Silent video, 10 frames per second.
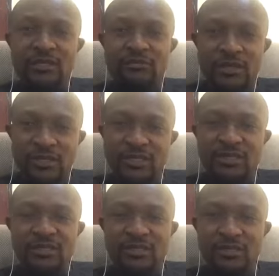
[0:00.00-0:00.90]
please,
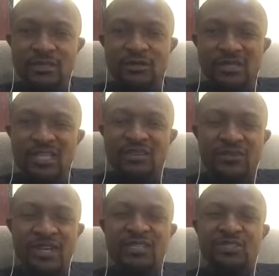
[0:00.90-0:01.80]

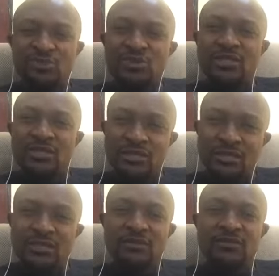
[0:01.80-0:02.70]
whatever is too
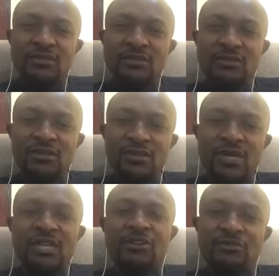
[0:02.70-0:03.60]
sensitive
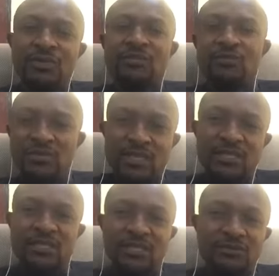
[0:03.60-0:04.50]
cannot be too
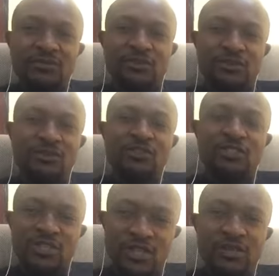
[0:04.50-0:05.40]
sensitive for you to
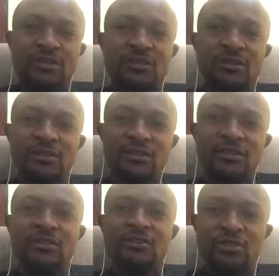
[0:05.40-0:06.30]
share.
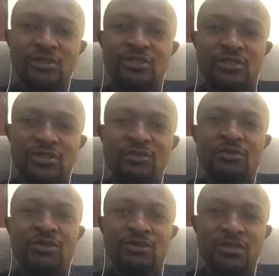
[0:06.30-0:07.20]
Talk to
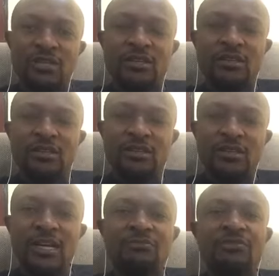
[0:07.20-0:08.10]
someone today
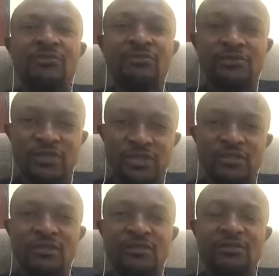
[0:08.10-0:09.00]
and be free.
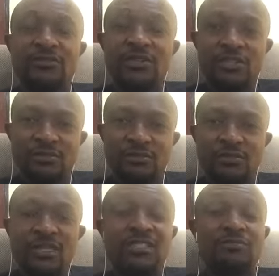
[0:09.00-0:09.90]
Freedom
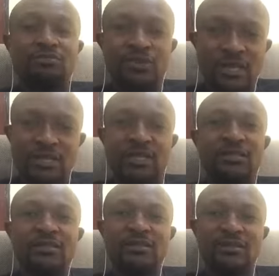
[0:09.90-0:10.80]
is
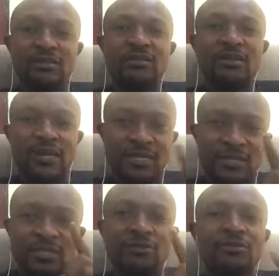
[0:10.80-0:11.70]
priceless. I
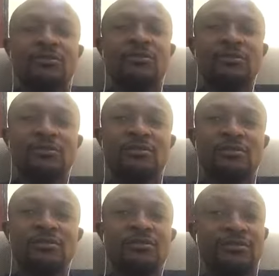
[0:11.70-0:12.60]
tell you,
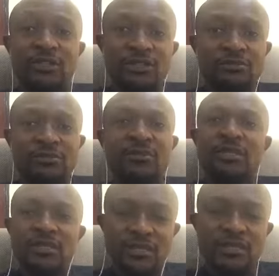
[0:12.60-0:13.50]
freedom
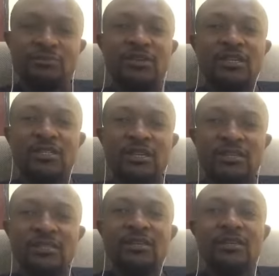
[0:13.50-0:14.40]
is priceless.
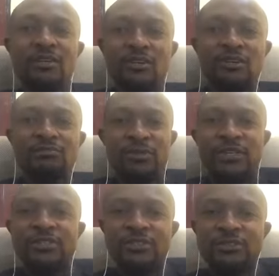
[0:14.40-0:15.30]
God
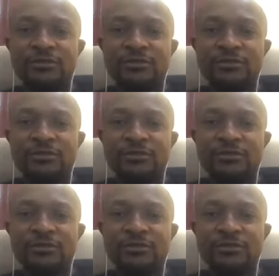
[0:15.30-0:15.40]
bless you.